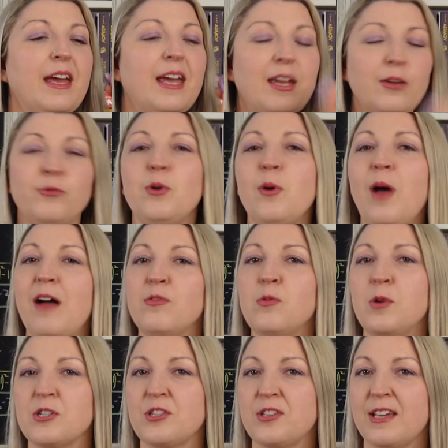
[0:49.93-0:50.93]
If you haven't
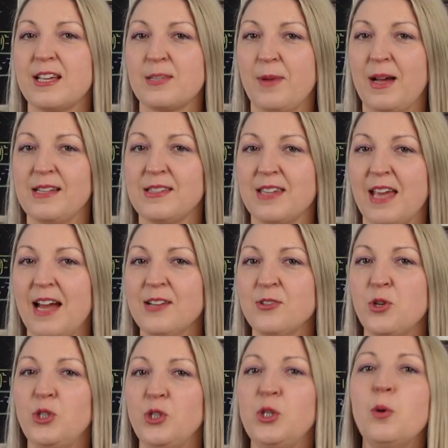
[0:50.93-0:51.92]
watched The Expanse
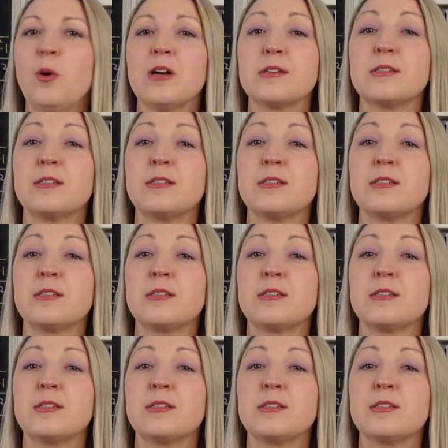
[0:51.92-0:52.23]
yet, you are